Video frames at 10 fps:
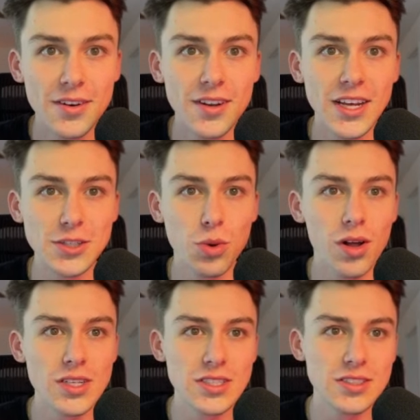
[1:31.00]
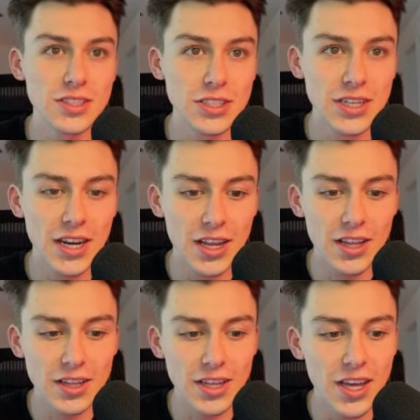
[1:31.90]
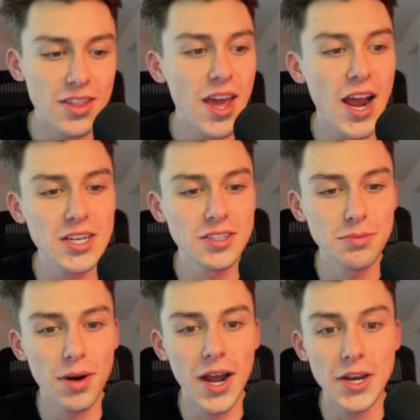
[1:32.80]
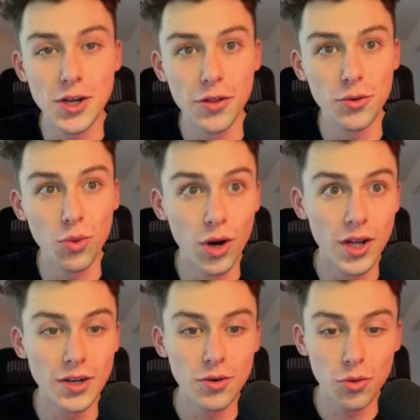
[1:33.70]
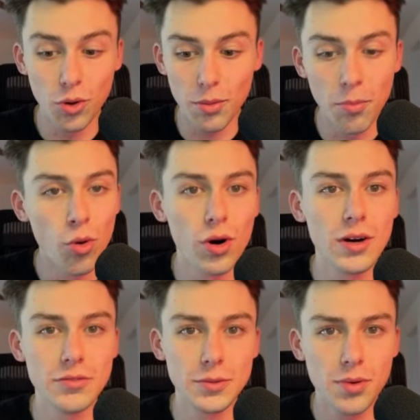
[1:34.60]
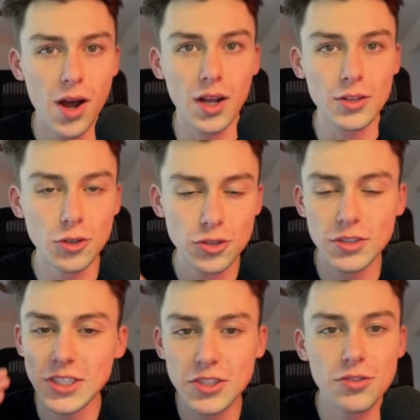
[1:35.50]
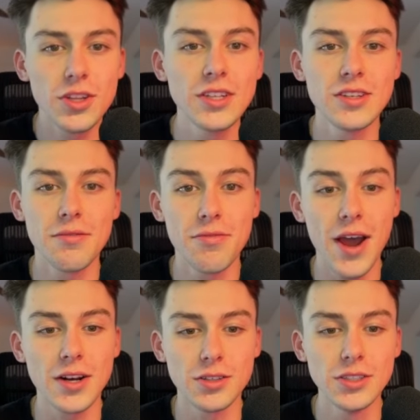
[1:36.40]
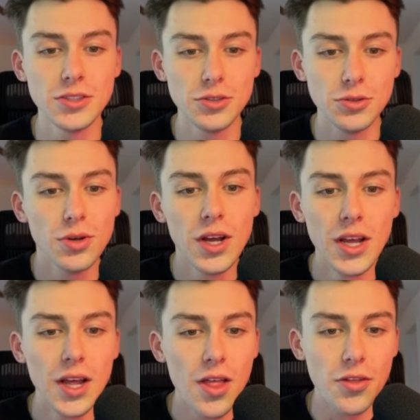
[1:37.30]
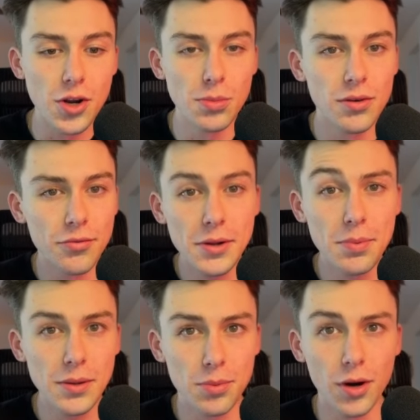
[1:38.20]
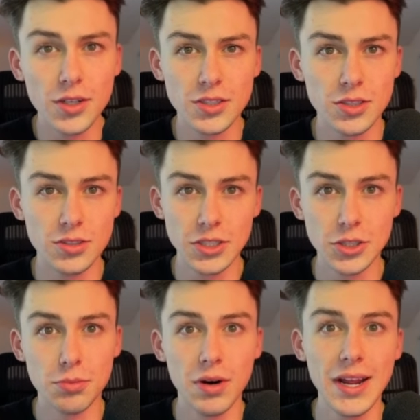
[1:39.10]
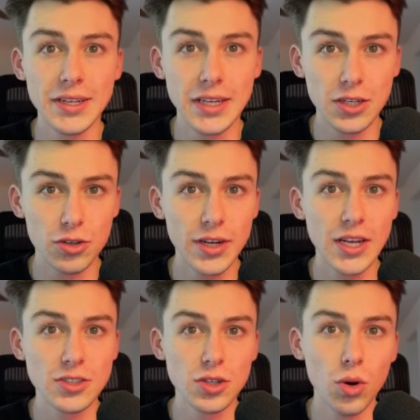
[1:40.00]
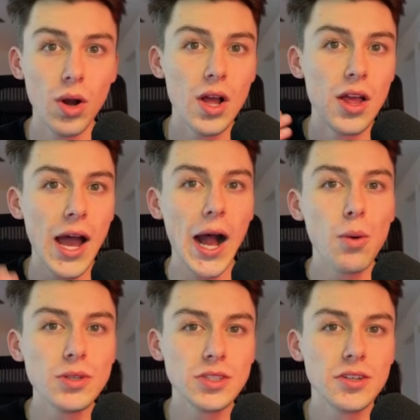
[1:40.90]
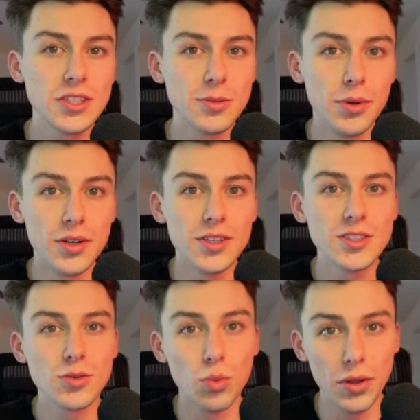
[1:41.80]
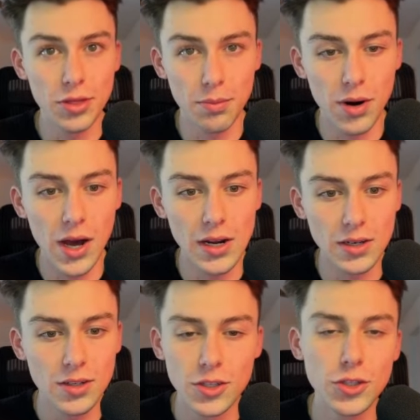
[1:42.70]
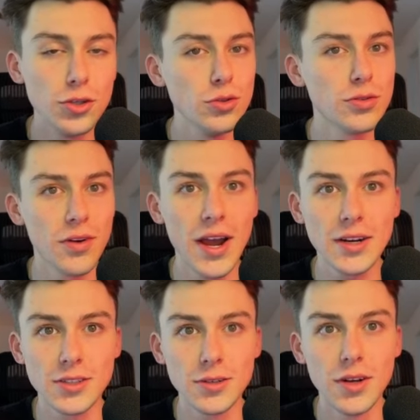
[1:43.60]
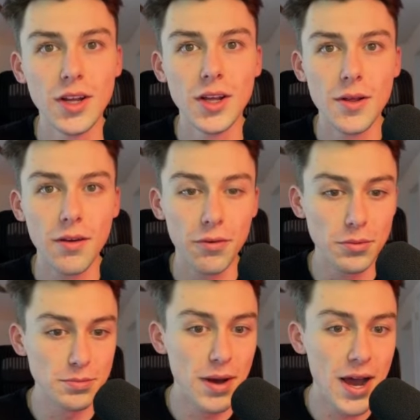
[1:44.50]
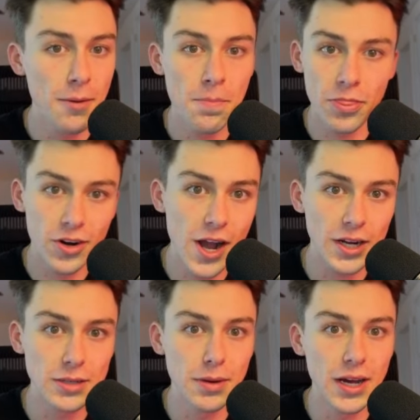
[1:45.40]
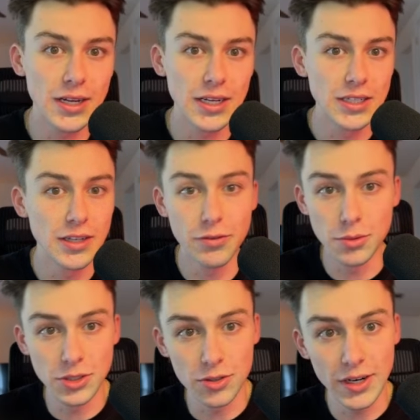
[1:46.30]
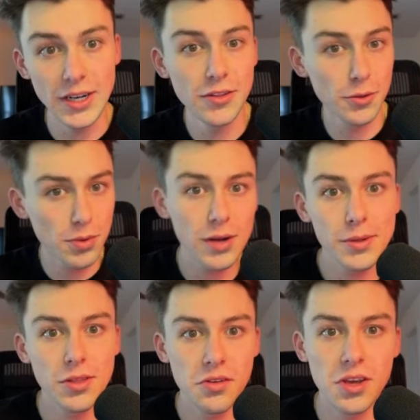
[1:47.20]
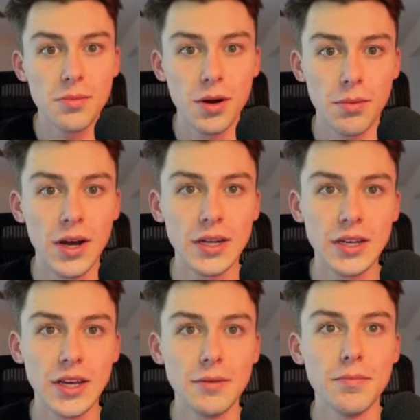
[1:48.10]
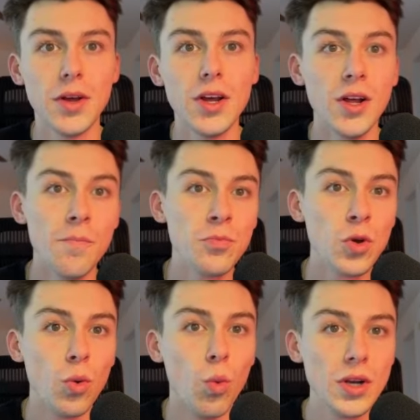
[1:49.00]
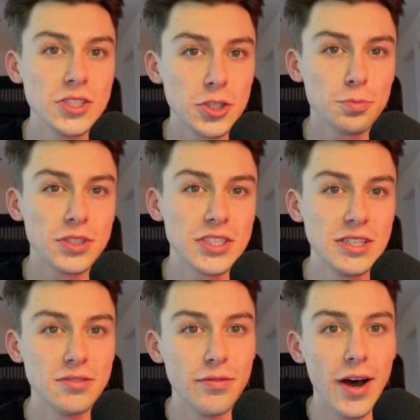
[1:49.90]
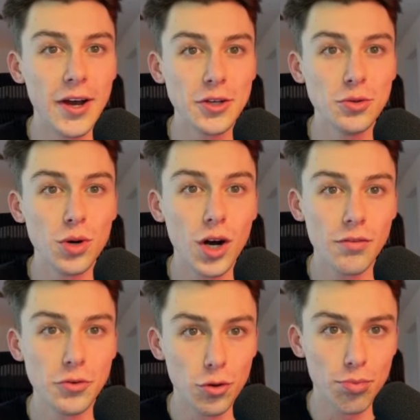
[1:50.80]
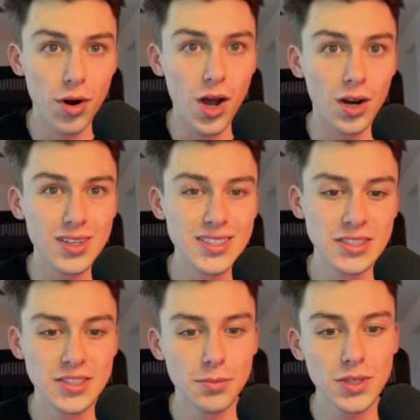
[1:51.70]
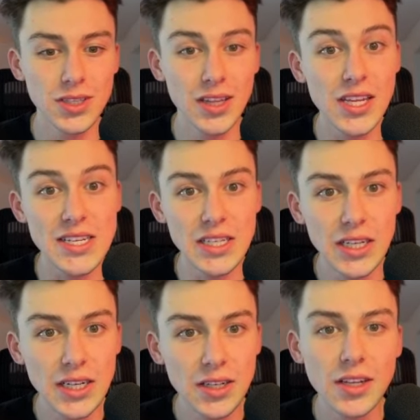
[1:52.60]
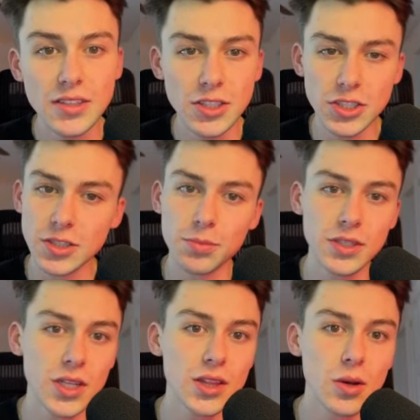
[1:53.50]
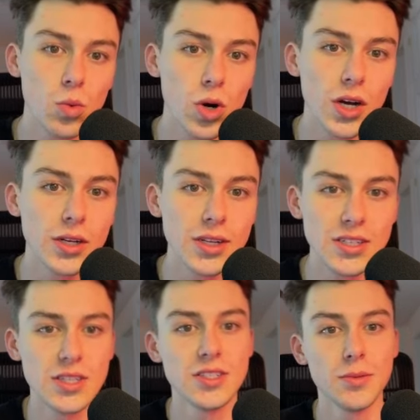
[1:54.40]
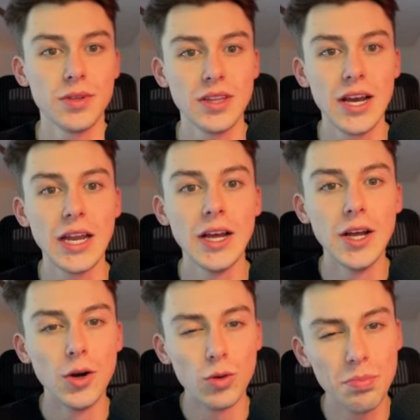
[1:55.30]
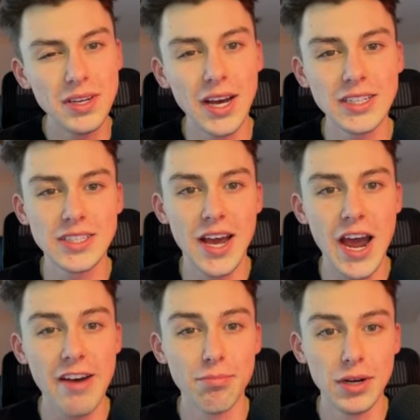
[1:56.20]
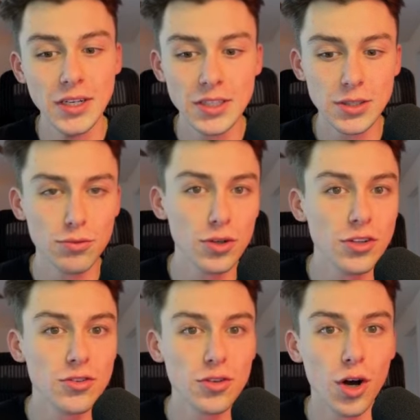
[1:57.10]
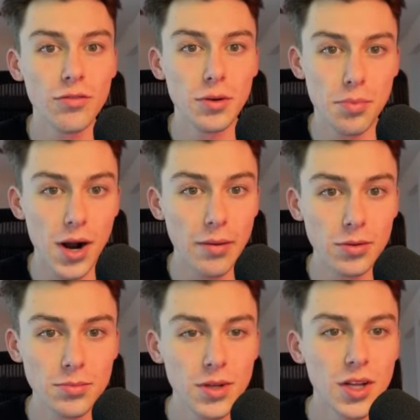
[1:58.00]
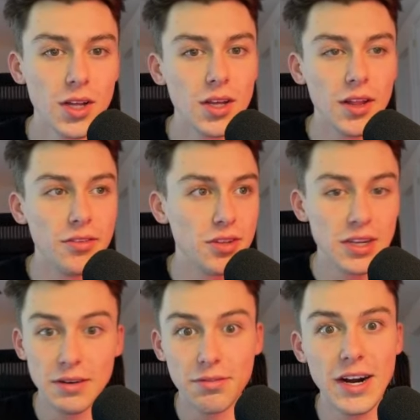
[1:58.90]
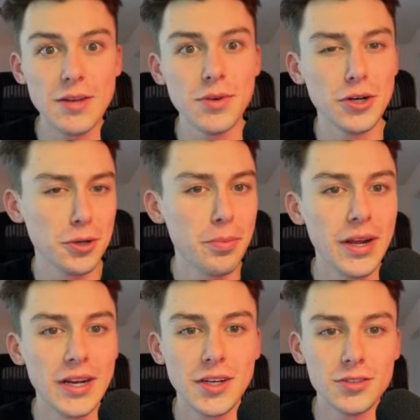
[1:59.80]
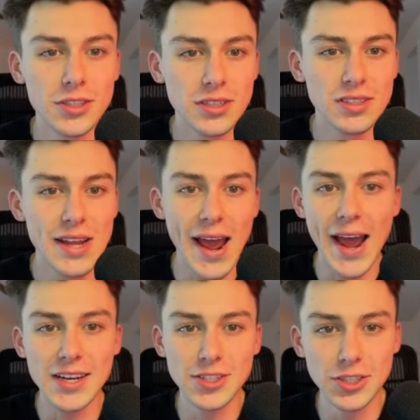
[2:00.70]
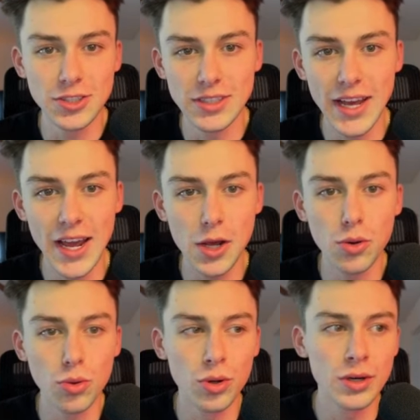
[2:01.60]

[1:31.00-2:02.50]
As well as, can they actually buy another one or more of your product? These are things that factor into the number of repeat purchasers that your brand can create. So how was their experience with the product? Huge factor. If it was bad, they're not going to buy again. If it was great, they're probably thinking about buying again. What is their perceived value of your product? Is it something that they need? Is it just something that they want? Is it something that would be nice to have, but it doesn't really solve a problem? Is it a vitamin or a painkiller? Does it add to your day? Or